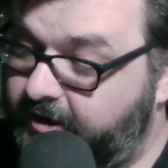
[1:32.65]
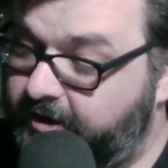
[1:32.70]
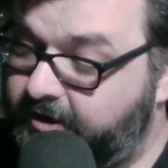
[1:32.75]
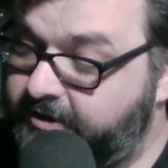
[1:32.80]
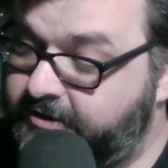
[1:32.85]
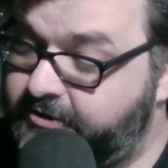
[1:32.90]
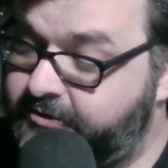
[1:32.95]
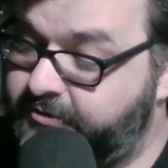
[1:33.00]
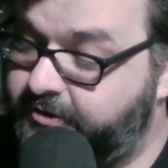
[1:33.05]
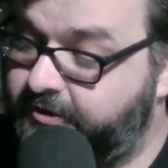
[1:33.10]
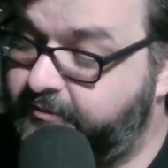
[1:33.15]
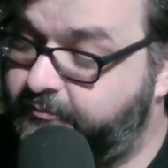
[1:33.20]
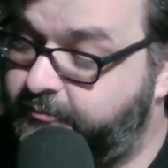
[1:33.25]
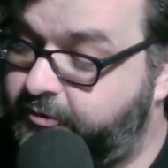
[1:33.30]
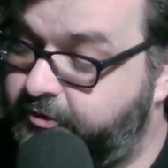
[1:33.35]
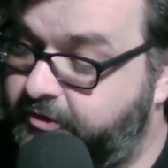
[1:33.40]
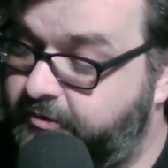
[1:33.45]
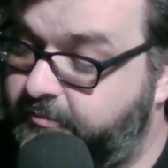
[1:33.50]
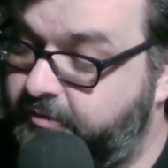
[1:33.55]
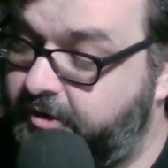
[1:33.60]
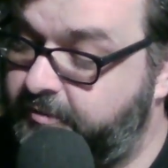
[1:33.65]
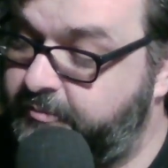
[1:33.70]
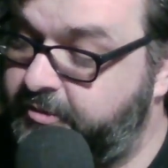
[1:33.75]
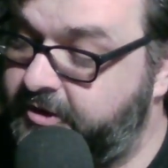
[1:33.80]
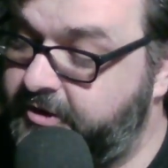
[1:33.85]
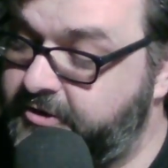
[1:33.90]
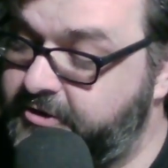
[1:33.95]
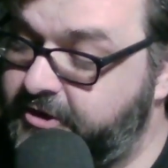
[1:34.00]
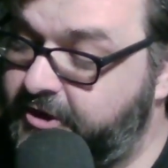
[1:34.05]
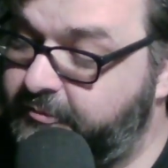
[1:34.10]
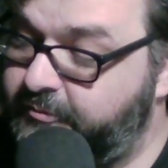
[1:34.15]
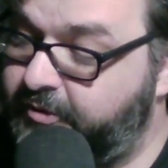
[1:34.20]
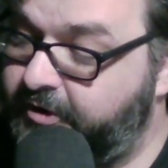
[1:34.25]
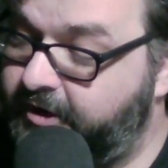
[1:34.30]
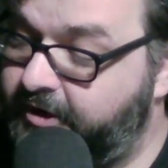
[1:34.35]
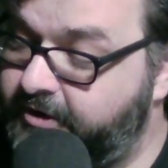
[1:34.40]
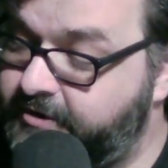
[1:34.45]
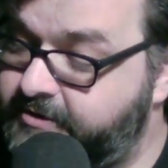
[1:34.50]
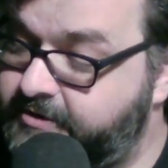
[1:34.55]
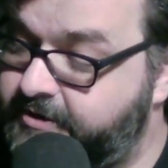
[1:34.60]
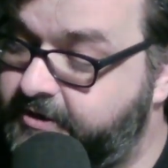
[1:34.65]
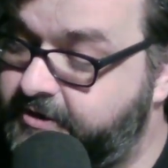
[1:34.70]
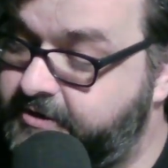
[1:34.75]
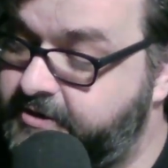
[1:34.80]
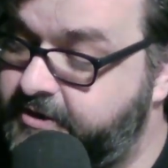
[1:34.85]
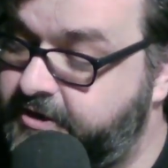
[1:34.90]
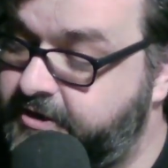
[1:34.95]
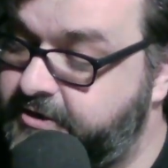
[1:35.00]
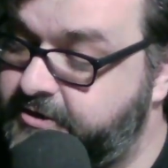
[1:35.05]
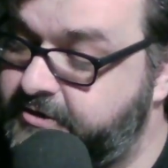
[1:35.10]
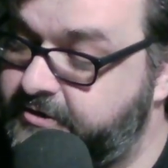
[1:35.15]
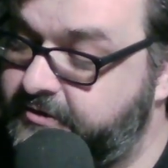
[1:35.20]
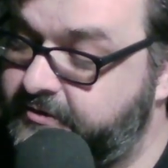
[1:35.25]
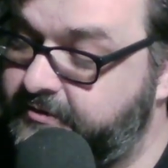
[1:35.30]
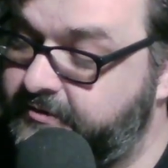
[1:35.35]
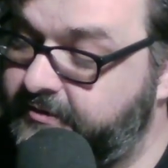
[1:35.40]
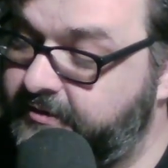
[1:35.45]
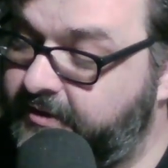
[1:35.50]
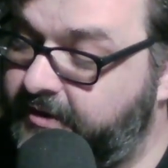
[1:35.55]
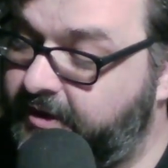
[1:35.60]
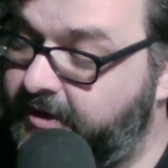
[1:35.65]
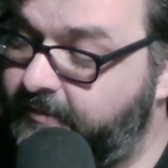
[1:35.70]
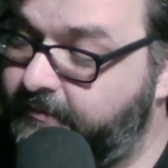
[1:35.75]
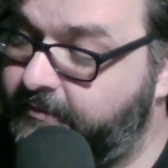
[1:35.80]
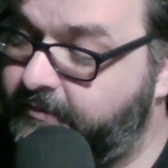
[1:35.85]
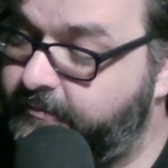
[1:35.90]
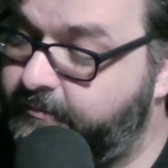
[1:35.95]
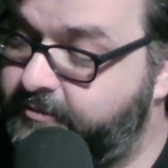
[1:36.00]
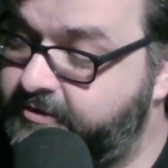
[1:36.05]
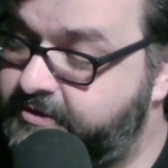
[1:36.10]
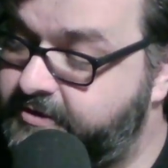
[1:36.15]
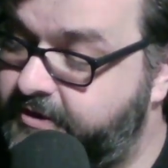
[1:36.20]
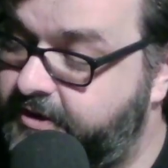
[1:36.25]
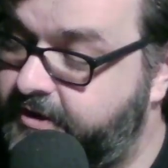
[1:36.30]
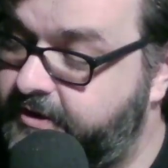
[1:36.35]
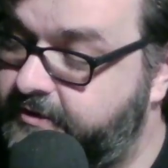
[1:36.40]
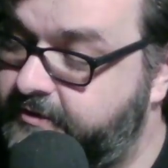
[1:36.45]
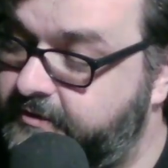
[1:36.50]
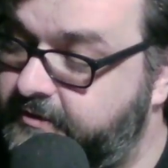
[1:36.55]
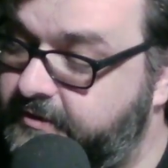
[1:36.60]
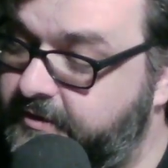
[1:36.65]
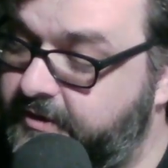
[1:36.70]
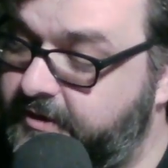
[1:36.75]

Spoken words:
I strip, pull on my PJ pants and a t-shirt, and climb in beside her.